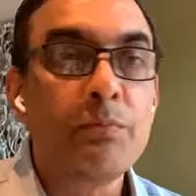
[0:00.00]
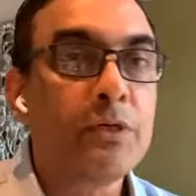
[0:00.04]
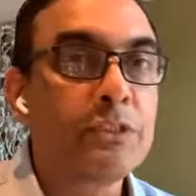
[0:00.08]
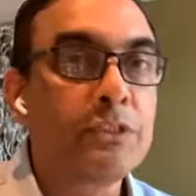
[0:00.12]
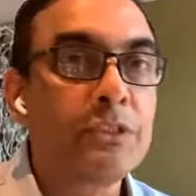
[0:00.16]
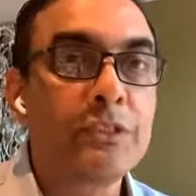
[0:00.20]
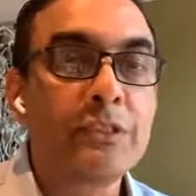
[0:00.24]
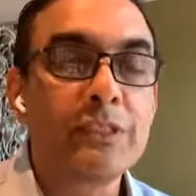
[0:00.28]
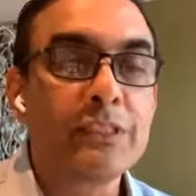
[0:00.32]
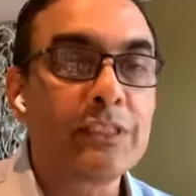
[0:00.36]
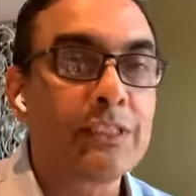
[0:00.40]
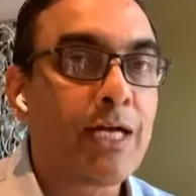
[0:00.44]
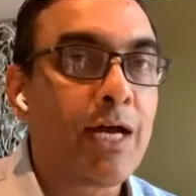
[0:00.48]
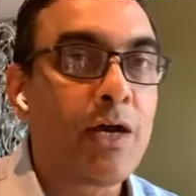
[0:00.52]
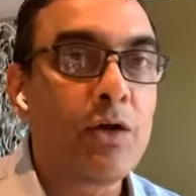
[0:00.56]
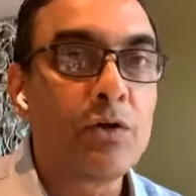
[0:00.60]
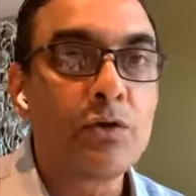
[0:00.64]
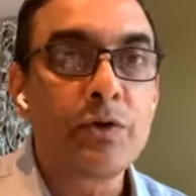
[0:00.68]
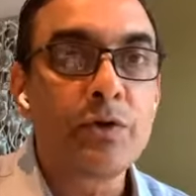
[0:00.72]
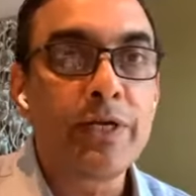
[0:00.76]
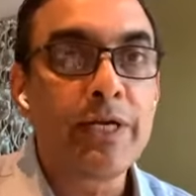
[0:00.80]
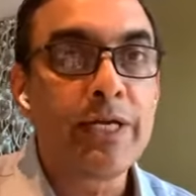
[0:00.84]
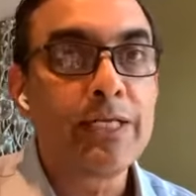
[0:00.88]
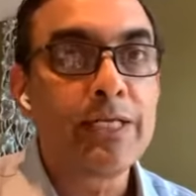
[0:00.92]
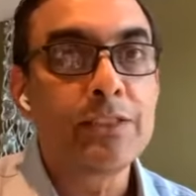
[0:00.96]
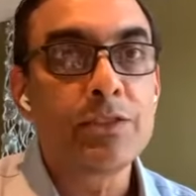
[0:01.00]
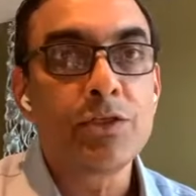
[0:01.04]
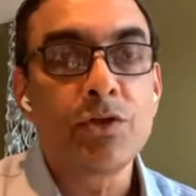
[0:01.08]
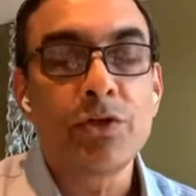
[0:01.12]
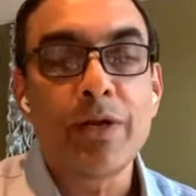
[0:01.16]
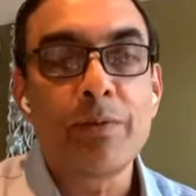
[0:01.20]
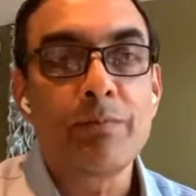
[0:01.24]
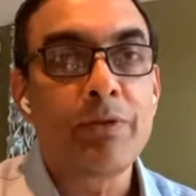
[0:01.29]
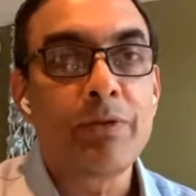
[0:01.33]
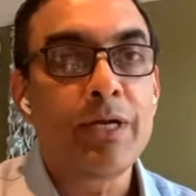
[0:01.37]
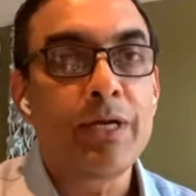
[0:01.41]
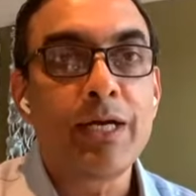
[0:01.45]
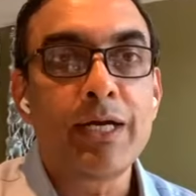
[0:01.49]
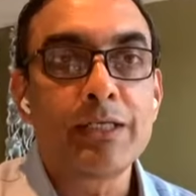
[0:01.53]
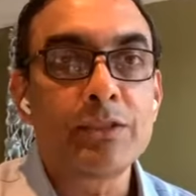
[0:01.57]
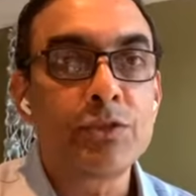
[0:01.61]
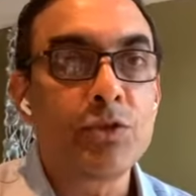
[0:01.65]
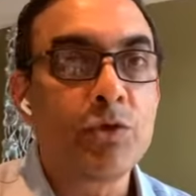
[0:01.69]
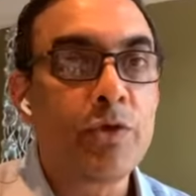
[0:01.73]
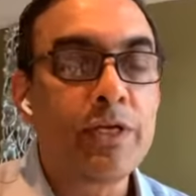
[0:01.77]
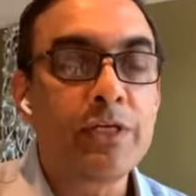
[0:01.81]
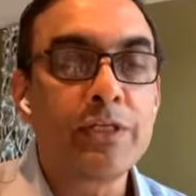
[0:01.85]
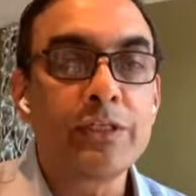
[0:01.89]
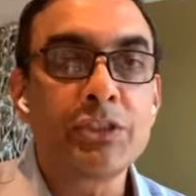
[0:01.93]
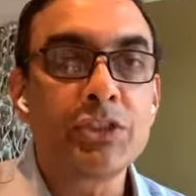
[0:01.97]
merchant discount rates, your MDRs,
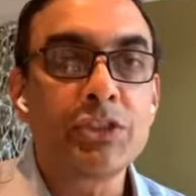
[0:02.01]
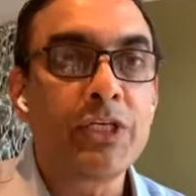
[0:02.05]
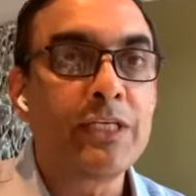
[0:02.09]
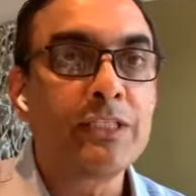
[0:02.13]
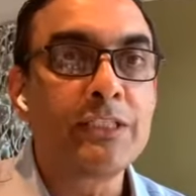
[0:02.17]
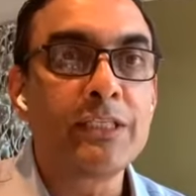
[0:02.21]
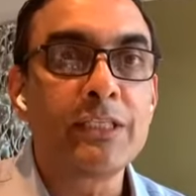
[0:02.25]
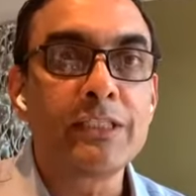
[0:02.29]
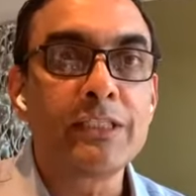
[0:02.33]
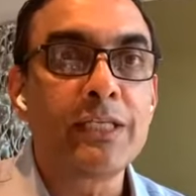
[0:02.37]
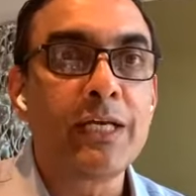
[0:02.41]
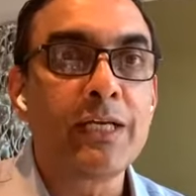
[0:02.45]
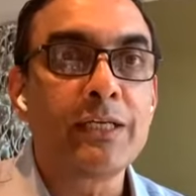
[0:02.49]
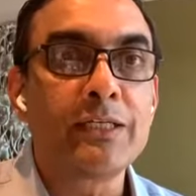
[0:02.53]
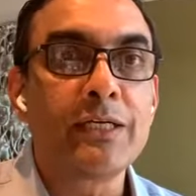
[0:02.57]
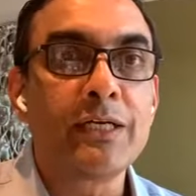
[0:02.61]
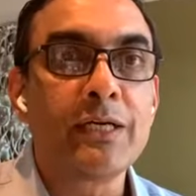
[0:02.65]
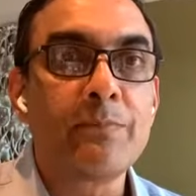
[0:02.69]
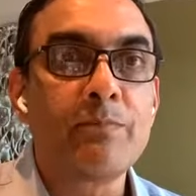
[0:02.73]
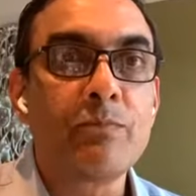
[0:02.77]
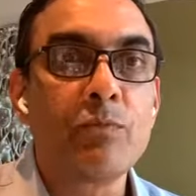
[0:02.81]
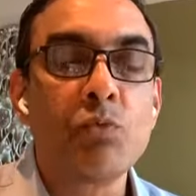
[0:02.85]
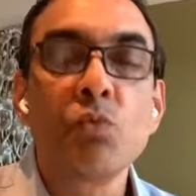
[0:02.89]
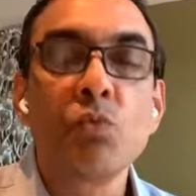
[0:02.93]
your interchange, etc.,